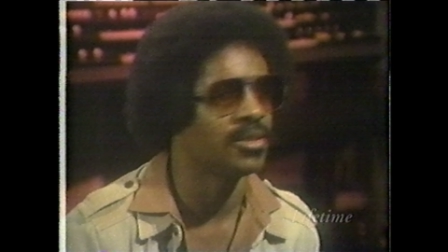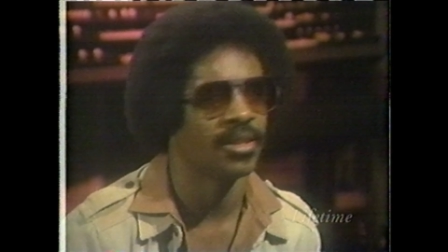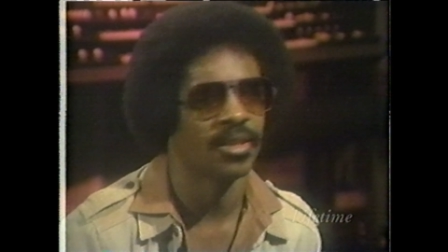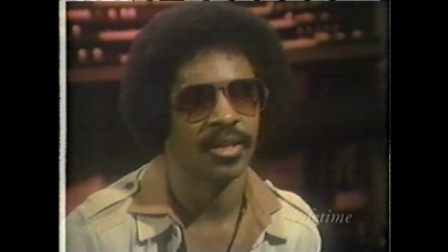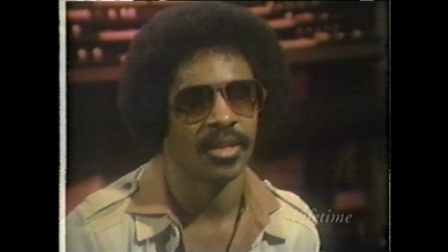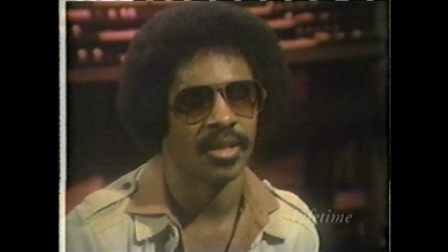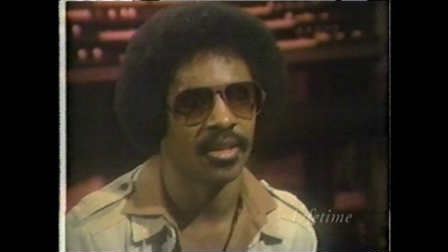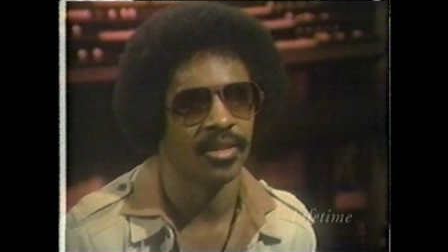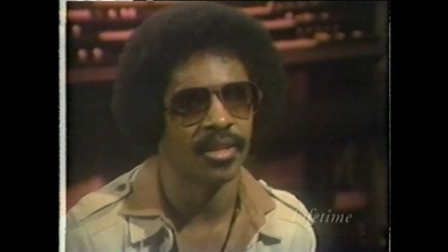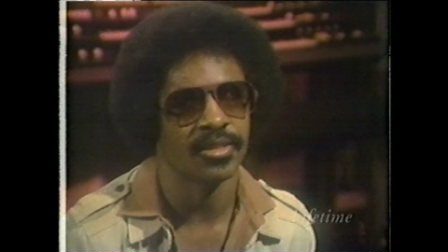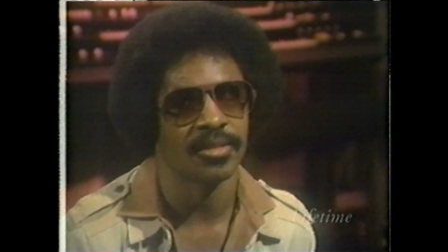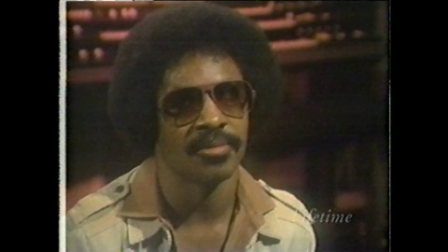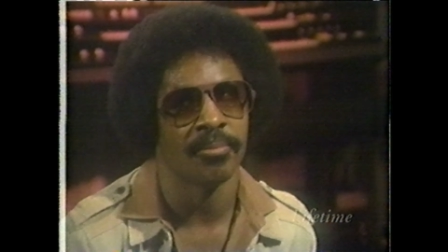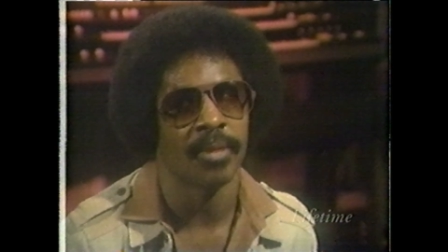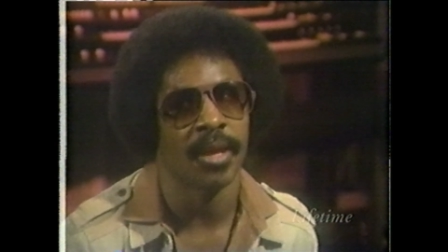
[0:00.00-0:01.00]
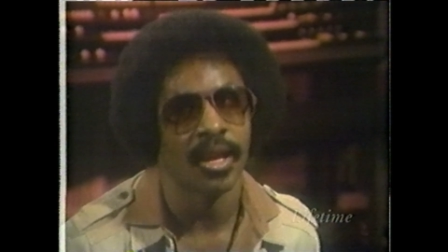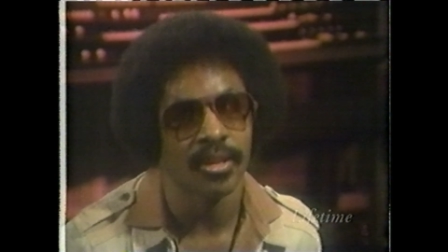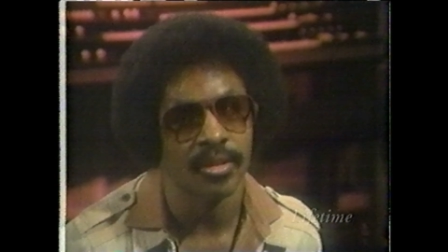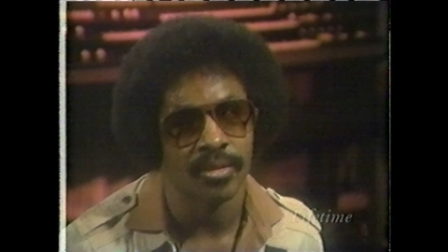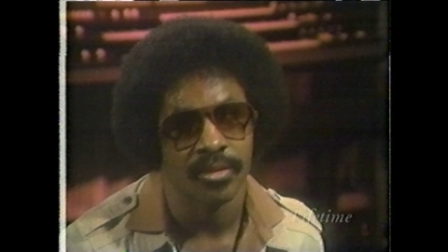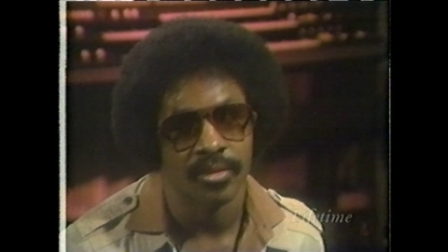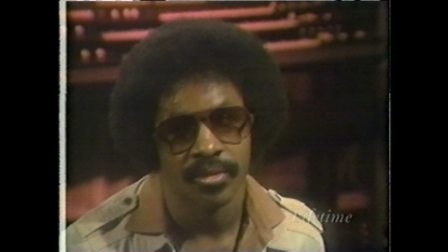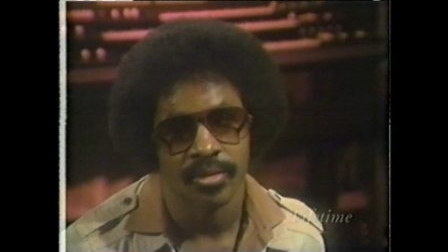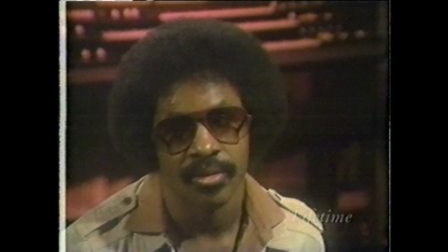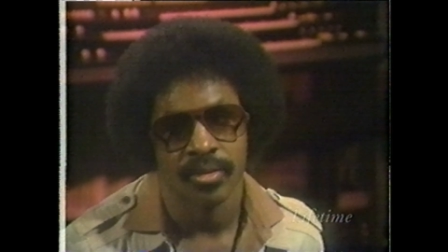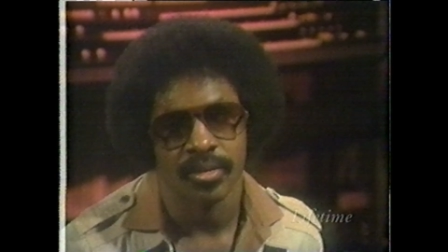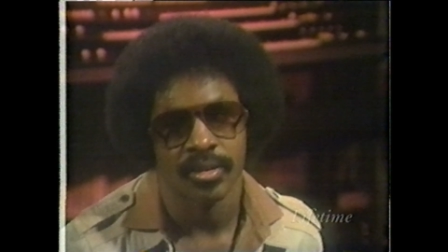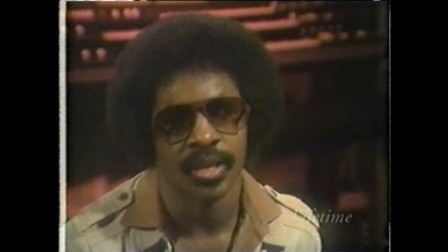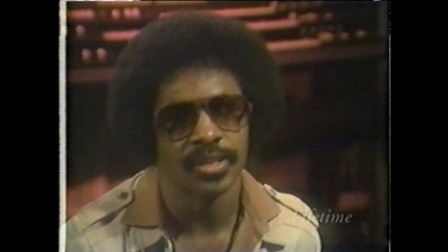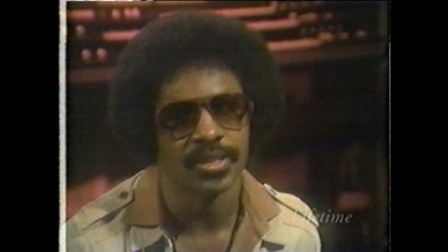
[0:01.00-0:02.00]
say it doesn't matter,
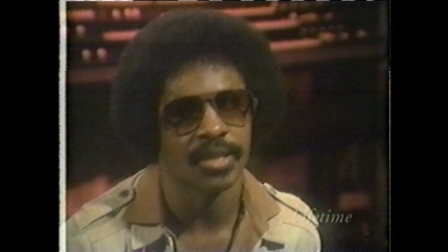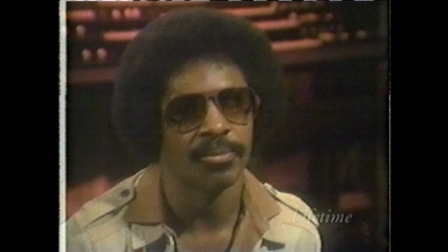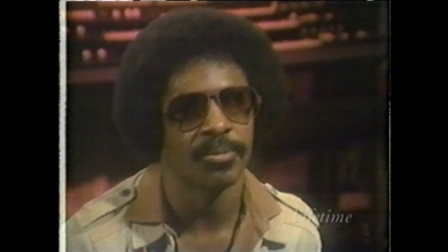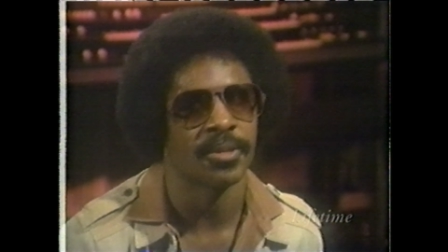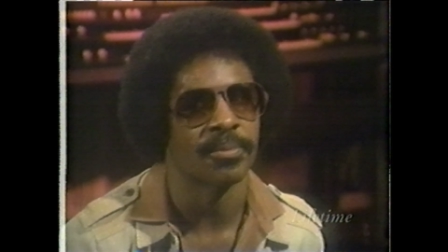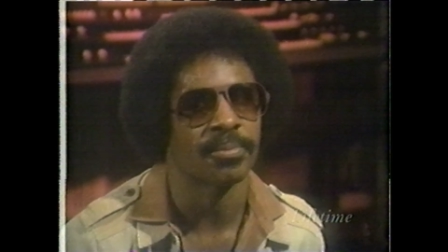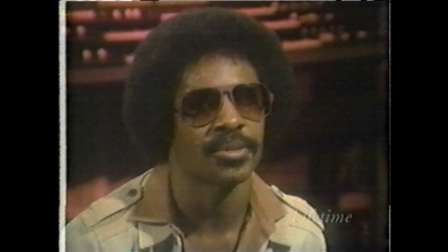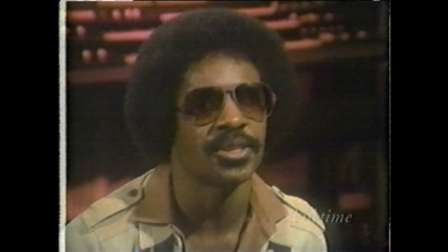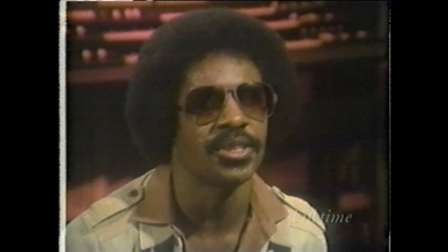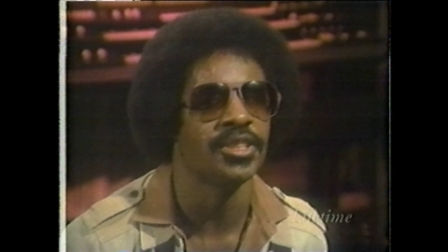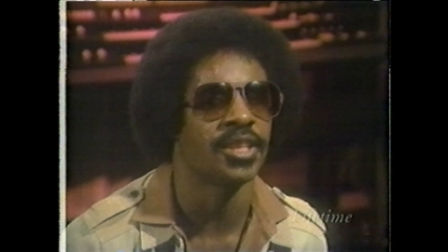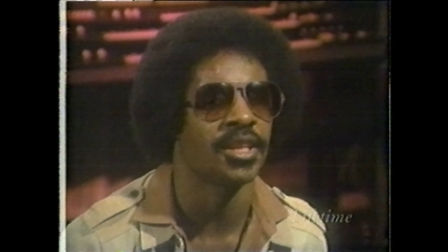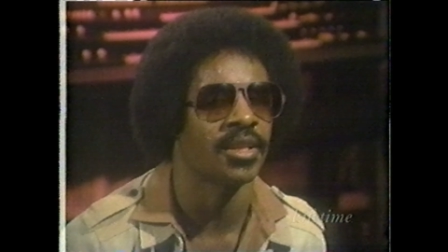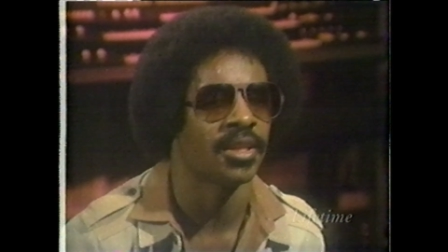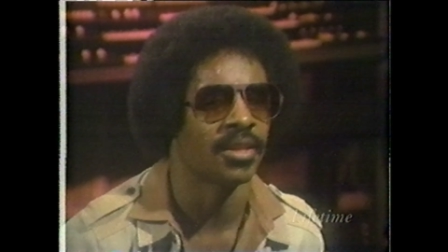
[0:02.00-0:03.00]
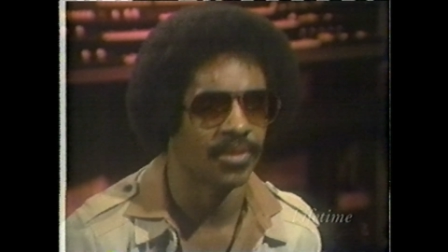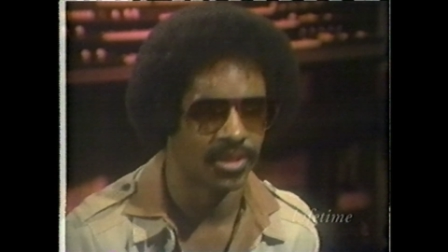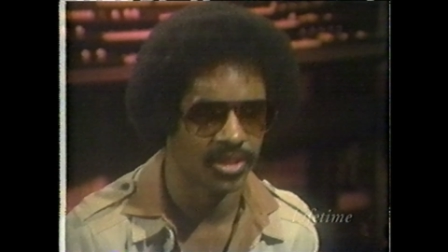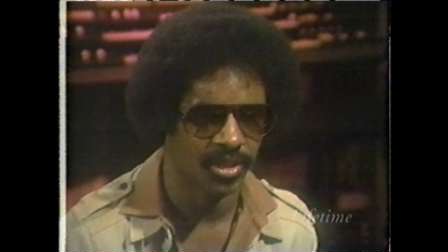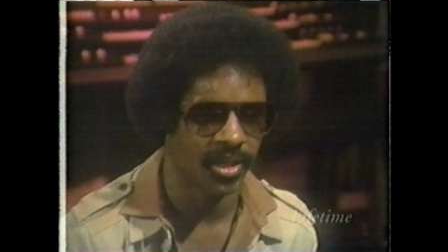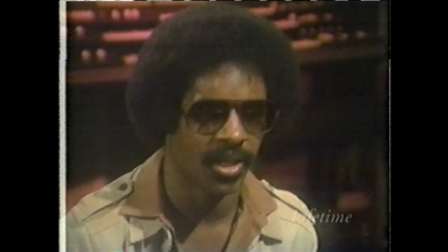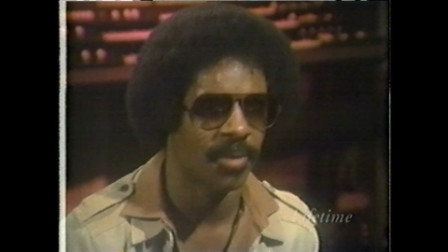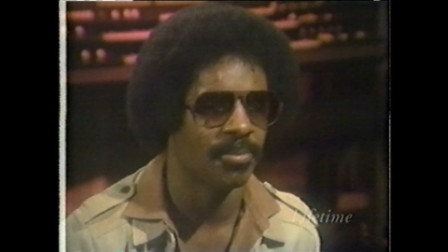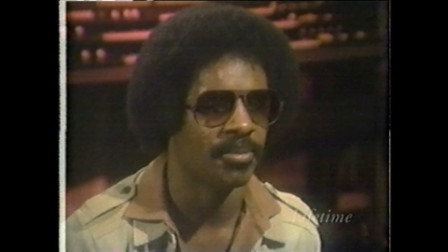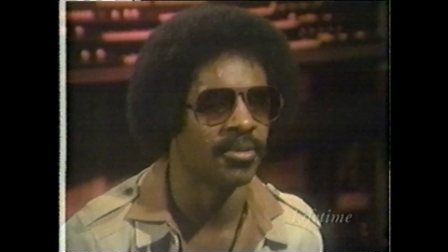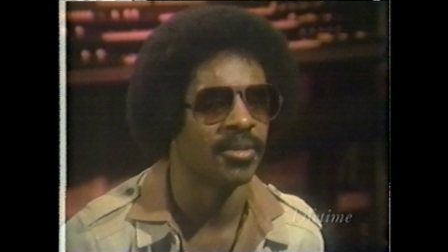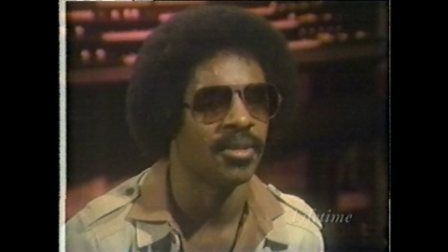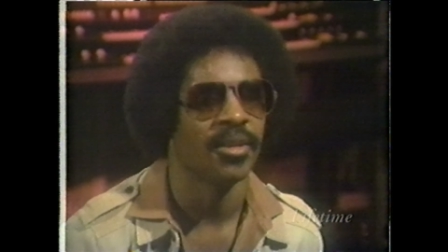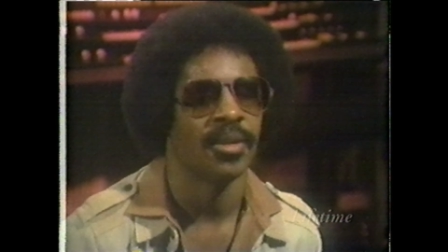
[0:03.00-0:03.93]
yes, I will appreciate it if it should happen.